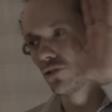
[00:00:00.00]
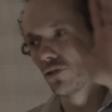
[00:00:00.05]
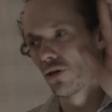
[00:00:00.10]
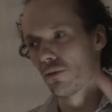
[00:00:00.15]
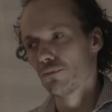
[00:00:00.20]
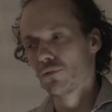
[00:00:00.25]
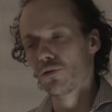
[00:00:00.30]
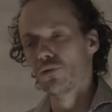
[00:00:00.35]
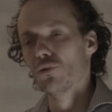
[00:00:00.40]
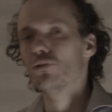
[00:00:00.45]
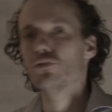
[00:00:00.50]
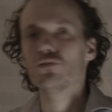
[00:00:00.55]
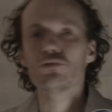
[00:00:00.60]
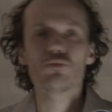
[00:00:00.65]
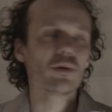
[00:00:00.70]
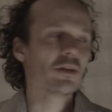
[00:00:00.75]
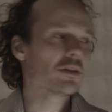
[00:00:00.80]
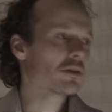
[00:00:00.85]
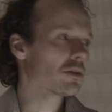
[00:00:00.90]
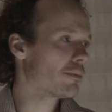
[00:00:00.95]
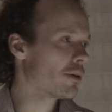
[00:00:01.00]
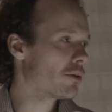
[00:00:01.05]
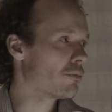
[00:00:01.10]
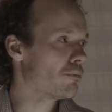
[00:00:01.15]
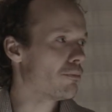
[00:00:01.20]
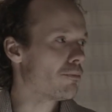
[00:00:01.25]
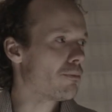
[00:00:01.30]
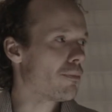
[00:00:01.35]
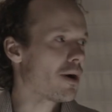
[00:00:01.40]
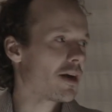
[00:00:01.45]
Tom Cruise when it's about
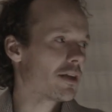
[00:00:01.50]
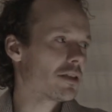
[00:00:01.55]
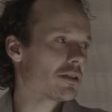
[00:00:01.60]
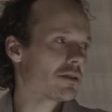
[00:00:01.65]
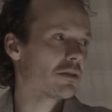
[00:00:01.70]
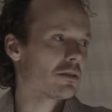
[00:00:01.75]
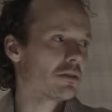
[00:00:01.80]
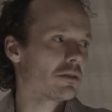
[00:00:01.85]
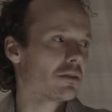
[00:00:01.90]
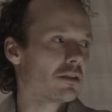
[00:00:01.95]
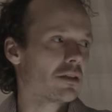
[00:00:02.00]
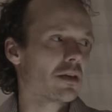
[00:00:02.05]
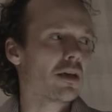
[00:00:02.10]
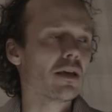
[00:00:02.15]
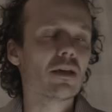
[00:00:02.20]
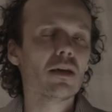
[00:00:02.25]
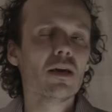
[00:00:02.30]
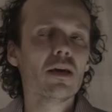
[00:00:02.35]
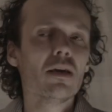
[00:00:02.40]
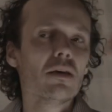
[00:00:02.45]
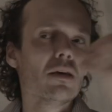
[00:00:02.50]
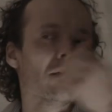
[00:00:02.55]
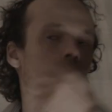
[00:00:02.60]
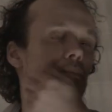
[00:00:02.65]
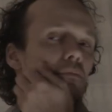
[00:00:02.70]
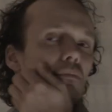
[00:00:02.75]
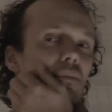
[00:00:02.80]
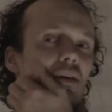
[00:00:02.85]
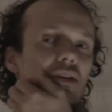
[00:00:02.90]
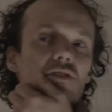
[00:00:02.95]
Meisner, they
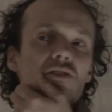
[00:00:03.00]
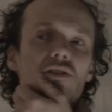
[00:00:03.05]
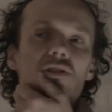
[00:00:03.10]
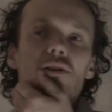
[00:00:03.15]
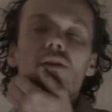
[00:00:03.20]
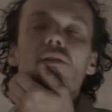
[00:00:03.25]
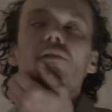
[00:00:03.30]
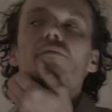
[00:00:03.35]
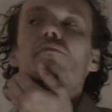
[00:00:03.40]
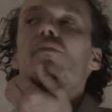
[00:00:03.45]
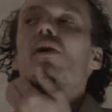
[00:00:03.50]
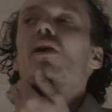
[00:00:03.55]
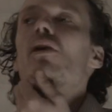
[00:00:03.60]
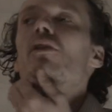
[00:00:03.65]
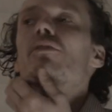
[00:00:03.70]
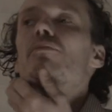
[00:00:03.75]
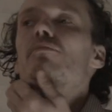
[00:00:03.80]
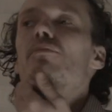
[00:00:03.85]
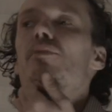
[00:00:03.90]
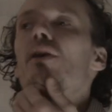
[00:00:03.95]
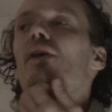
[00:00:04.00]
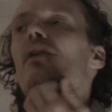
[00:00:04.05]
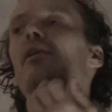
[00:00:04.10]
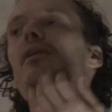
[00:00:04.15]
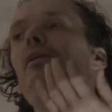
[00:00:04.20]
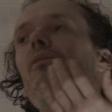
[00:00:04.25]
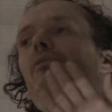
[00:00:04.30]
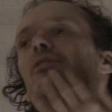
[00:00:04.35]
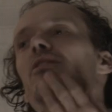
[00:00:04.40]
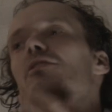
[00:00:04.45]
mention Marlon Brando when